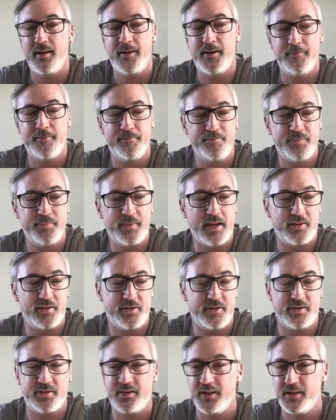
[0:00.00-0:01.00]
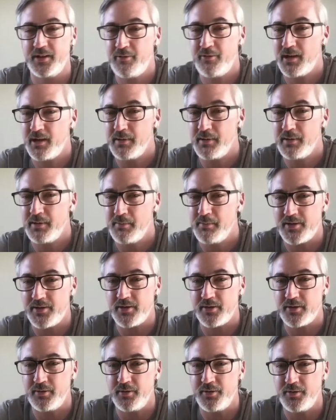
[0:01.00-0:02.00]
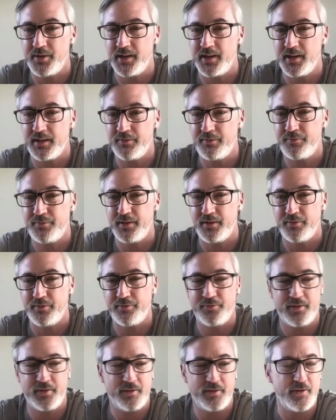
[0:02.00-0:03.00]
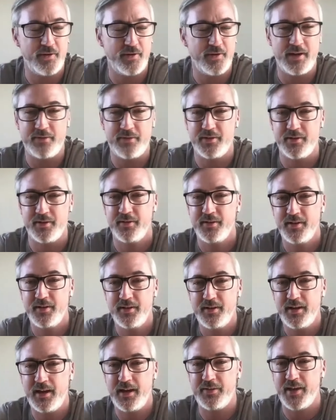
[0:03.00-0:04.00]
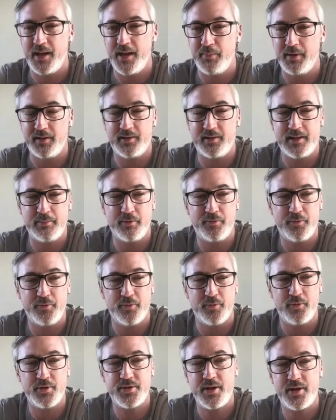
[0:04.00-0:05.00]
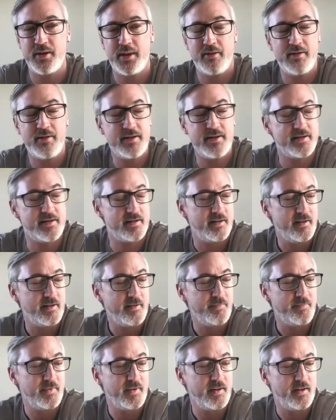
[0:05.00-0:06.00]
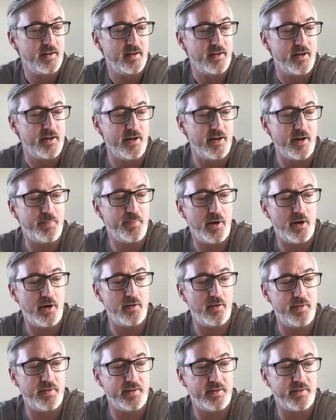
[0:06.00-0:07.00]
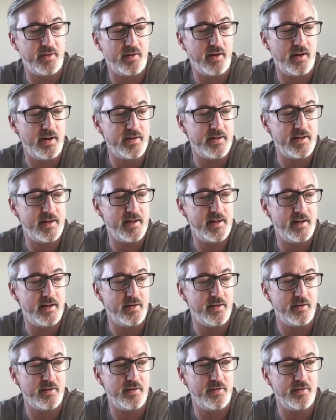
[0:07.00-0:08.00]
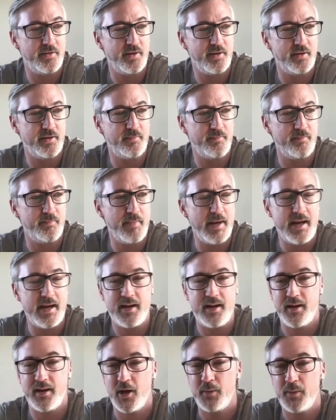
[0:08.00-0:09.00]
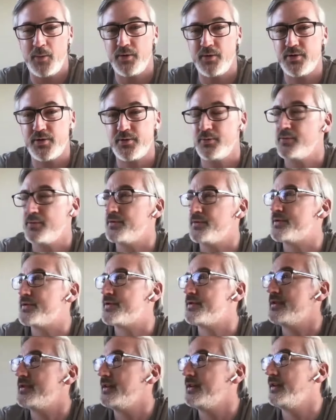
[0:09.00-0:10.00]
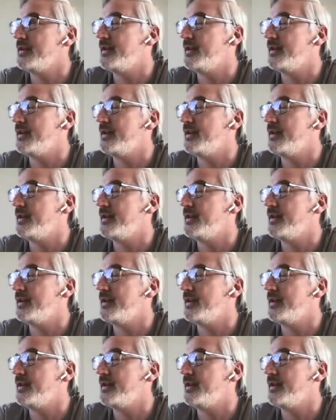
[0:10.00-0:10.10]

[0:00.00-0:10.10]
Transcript: That's just an incredibly magical thing if you've never had that ability before. So there is, part of this idea that making it open source